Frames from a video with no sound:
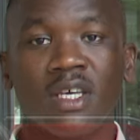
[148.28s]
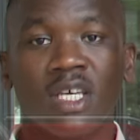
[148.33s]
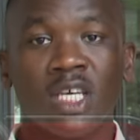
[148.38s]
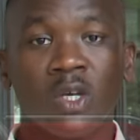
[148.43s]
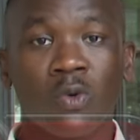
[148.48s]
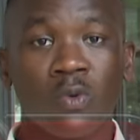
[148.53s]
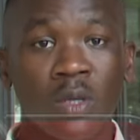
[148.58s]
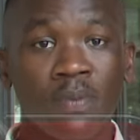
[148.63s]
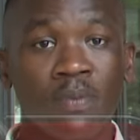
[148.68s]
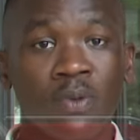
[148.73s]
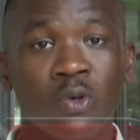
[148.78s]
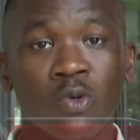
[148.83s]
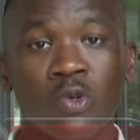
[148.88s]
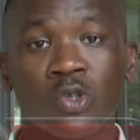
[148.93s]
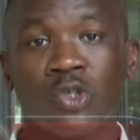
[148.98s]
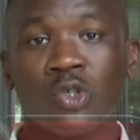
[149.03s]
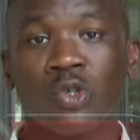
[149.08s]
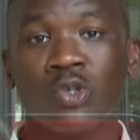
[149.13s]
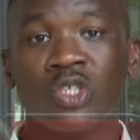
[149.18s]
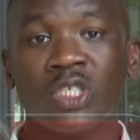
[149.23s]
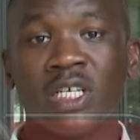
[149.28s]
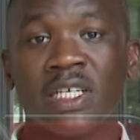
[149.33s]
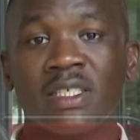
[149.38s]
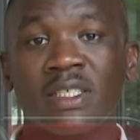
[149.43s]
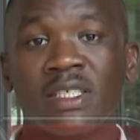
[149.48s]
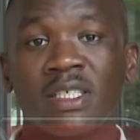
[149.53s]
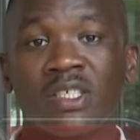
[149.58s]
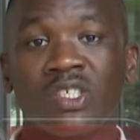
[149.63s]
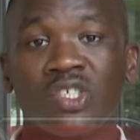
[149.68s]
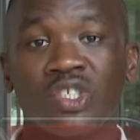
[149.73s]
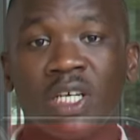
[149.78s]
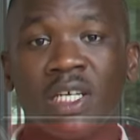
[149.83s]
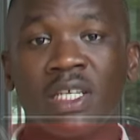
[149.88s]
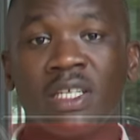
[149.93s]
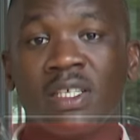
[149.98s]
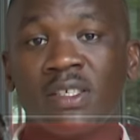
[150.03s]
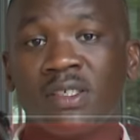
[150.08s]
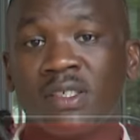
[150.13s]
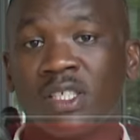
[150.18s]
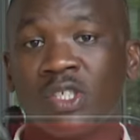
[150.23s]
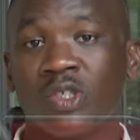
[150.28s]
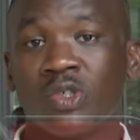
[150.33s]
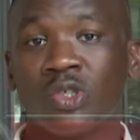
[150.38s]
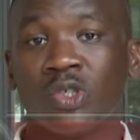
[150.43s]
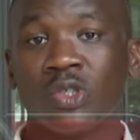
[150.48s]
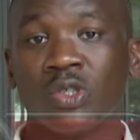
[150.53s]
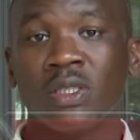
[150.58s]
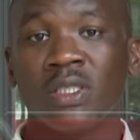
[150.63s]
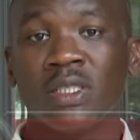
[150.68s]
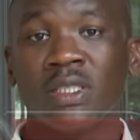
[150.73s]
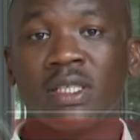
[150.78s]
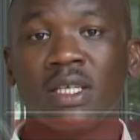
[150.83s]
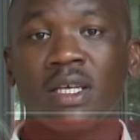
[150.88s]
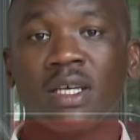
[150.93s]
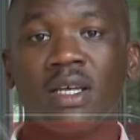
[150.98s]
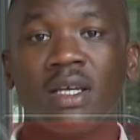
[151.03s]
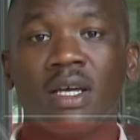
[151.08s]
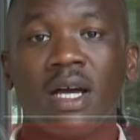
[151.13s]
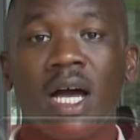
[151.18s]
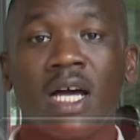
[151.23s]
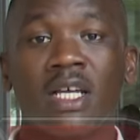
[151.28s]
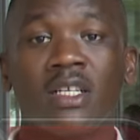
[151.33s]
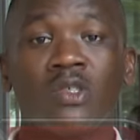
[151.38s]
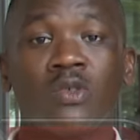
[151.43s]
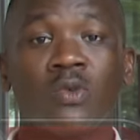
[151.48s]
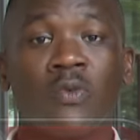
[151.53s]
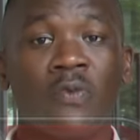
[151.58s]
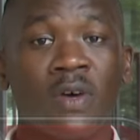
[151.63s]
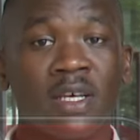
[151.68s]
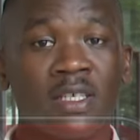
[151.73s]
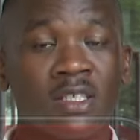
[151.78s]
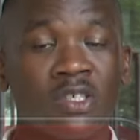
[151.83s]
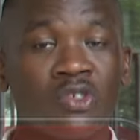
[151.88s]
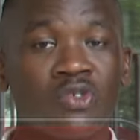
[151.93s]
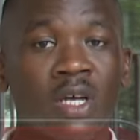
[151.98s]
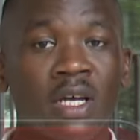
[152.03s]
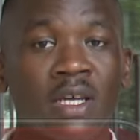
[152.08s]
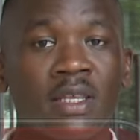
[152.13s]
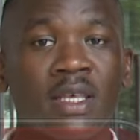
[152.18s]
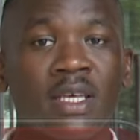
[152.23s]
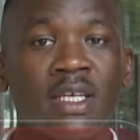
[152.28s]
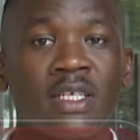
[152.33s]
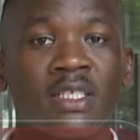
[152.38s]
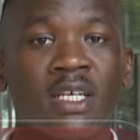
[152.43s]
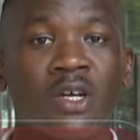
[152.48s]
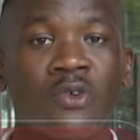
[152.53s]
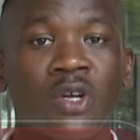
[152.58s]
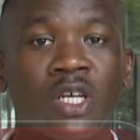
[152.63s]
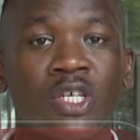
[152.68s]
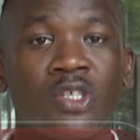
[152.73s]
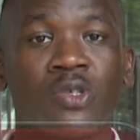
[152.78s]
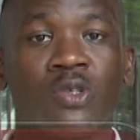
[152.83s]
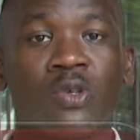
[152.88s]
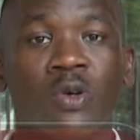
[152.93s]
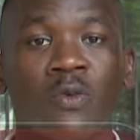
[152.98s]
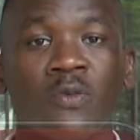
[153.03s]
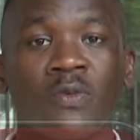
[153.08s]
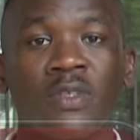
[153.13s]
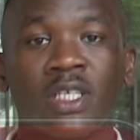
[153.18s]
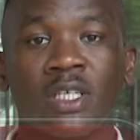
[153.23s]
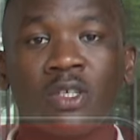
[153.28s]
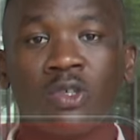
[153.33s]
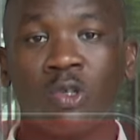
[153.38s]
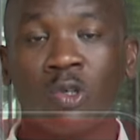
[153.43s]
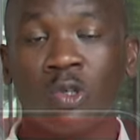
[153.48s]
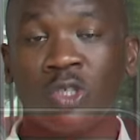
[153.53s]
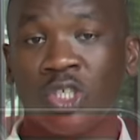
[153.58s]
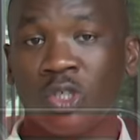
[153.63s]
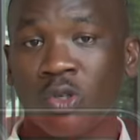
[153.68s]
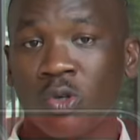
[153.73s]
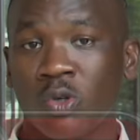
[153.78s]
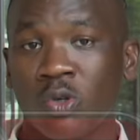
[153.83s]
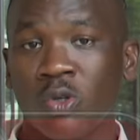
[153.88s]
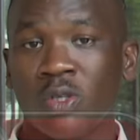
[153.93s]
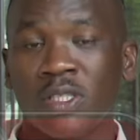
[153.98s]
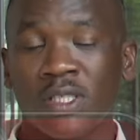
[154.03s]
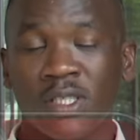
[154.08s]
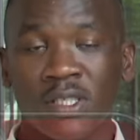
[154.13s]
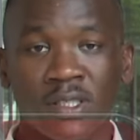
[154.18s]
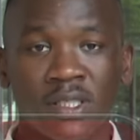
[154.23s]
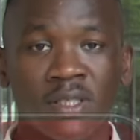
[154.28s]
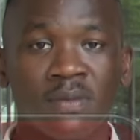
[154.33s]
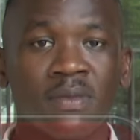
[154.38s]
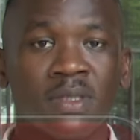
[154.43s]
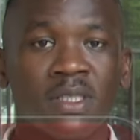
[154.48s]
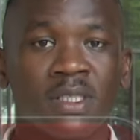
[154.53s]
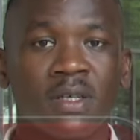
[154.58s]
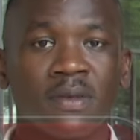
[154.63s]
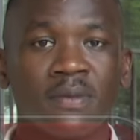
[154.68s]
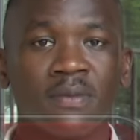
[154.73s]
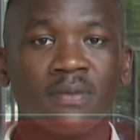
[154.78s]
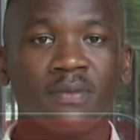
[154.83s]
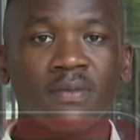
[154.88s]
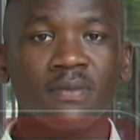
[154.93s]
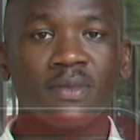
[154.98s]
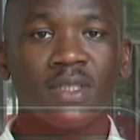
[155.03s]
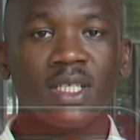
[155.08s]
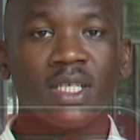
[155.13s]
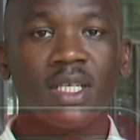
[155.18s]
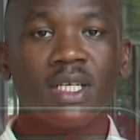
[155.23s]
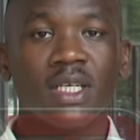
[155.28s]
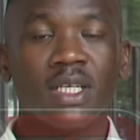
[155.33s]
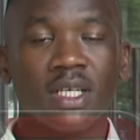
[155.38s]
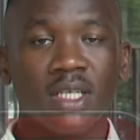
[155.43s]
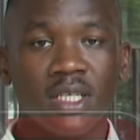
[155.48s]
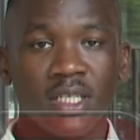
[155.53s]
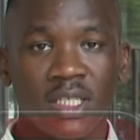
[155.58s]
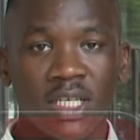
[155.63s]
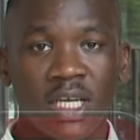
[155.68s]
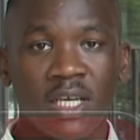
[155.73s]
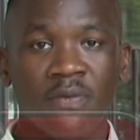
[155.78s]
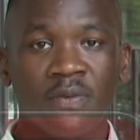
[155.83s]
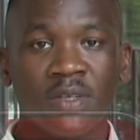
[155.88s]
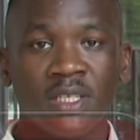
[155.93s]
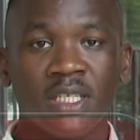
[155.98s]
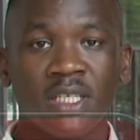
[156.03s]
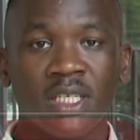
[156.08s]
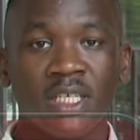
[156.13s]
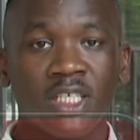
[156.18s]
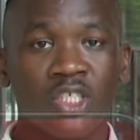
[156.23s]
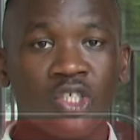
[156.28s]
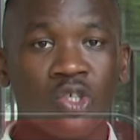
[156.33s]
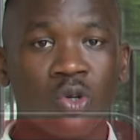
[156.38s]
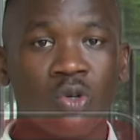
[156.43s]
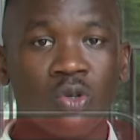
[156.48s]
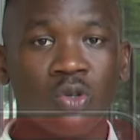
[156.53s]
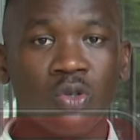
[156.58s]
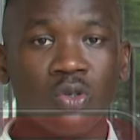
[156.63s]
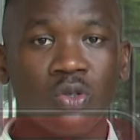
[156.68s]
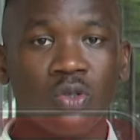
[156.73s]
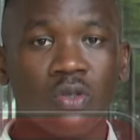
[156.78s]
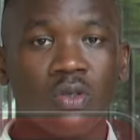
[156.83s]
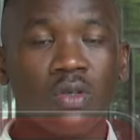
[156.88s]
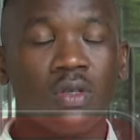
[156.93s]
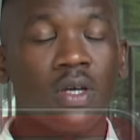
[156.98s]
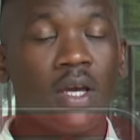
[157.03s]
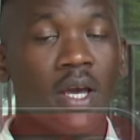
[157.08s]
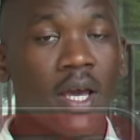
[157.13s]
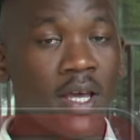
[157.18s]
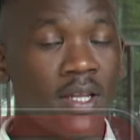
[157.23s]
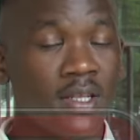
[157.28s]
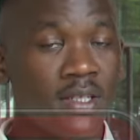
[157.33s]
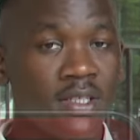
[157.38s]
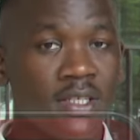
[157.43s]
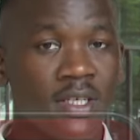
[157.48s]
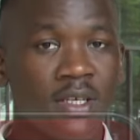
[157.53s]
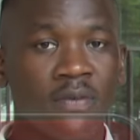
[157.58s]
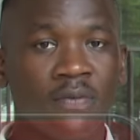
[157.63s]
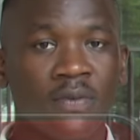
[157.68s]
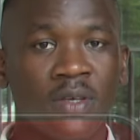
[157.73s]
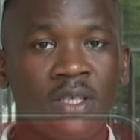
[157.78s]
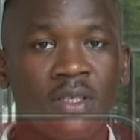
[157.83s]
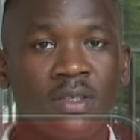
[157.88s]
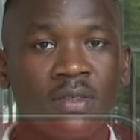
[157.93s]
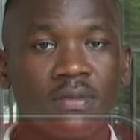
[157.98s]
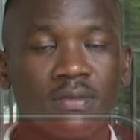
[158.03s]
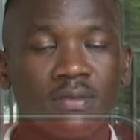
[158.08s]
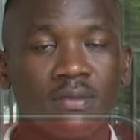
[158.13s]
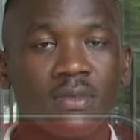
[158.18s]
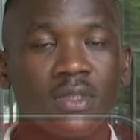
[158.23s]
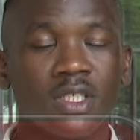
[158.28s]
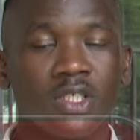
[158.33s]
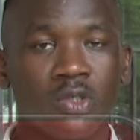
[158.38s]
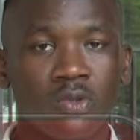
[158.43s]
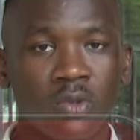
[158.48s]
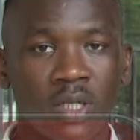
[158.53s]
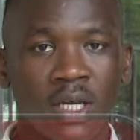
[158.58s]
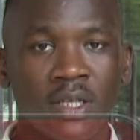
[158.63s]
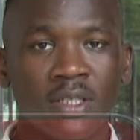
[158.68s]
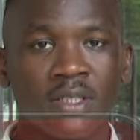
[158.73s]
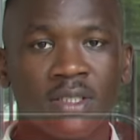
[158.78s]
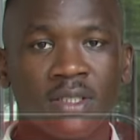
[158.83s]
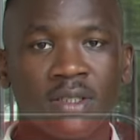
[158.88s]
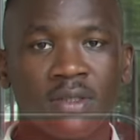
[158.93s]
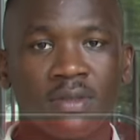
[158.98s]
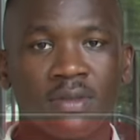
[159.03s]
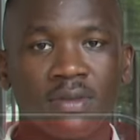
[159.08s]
equip crucial justice chain institutions, and to fast-track the integration of technological systems. David Ijjo, NTV Tonight.